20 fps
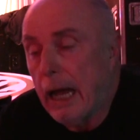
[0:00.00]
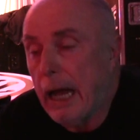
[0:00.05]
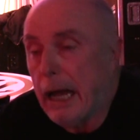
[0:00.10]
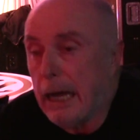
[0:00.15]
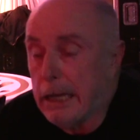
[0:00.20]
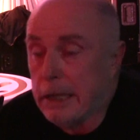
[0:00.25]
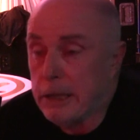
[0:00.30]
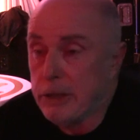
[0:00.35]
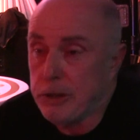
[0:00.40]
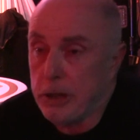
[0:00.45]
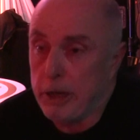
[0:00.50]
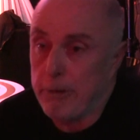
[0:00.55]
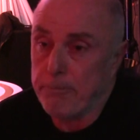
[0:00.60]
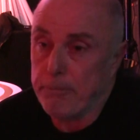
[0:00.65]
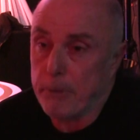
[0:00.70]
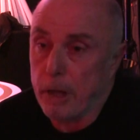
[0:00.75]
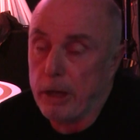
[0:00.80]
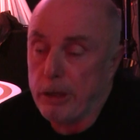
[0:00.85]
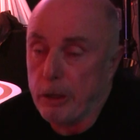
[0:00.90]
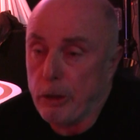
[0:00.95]
And
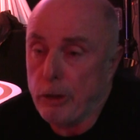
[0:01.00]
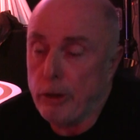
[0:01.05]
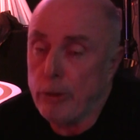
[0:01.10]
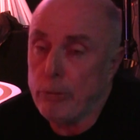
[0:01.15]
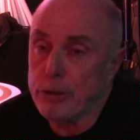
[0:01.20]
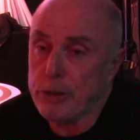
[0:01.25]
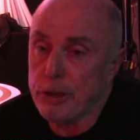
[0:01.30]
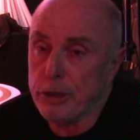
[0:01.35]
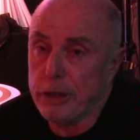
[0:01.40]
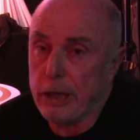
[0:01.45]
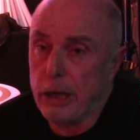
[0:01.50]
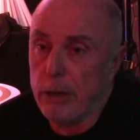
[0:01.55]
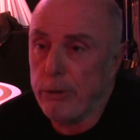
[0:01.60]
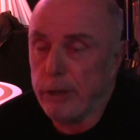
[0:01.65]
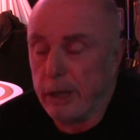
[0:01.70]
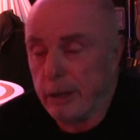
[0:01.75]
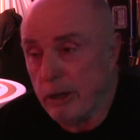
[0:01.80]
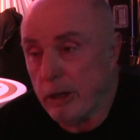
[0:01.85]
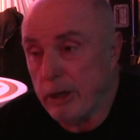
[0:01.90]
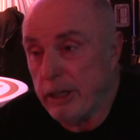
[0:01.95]
I knew I was going to go
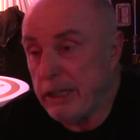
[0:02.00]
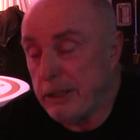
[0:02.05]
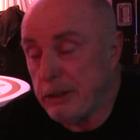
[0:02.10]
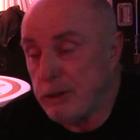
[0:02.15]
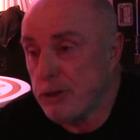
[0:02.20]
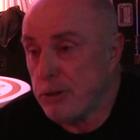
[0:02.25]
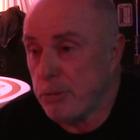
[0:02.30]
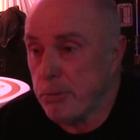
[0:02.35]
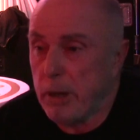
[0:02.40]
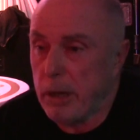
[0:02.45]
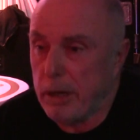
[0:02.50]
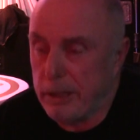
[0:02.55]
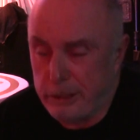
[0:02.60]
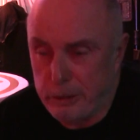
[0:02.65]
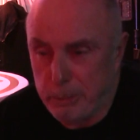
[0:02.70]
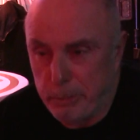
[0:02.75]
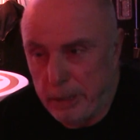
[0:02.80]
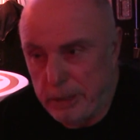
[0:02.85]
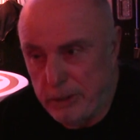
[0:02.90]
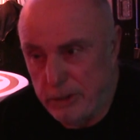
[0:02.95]
there and I needed some money
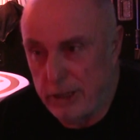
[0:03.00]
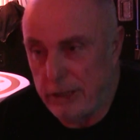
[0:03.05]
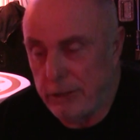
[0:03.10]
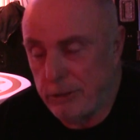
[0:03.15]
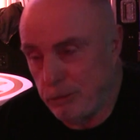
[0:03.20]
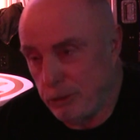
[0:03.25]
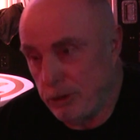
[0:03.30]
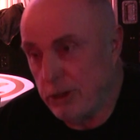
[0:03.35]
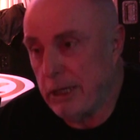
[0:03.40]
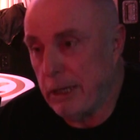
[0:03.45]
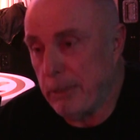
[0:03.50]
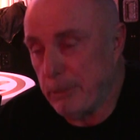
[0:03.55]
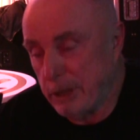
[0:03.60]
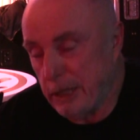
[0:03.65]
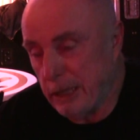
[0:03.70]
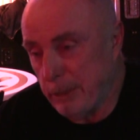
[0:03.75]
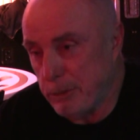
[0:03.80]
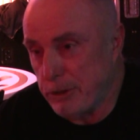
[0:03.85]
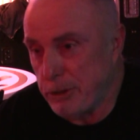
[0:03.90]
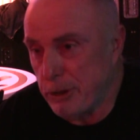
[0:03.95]
to basically
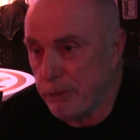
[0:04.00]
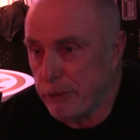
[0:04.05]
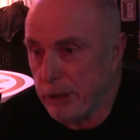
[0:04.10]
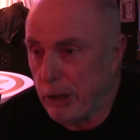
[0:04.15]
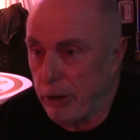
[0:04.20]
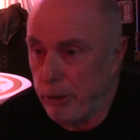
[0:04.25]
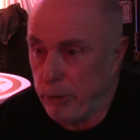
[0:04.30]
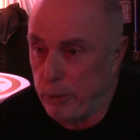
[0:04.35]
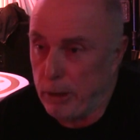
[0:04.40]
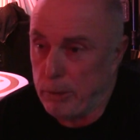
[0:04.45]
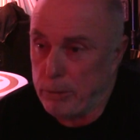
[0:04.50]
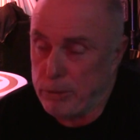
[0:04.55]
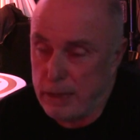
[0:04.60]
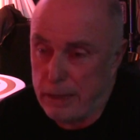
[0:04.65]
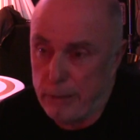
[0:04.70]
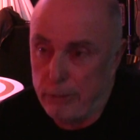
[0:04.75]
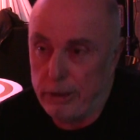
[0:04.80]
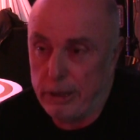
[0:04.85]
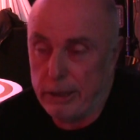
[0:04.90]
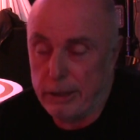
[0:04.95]
keep myself going while I was
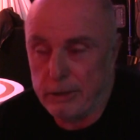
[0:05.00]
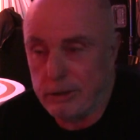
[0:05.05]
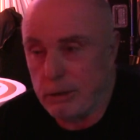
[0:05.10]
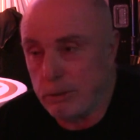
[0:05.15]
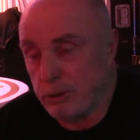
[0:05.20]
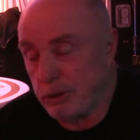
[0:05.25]
out there because I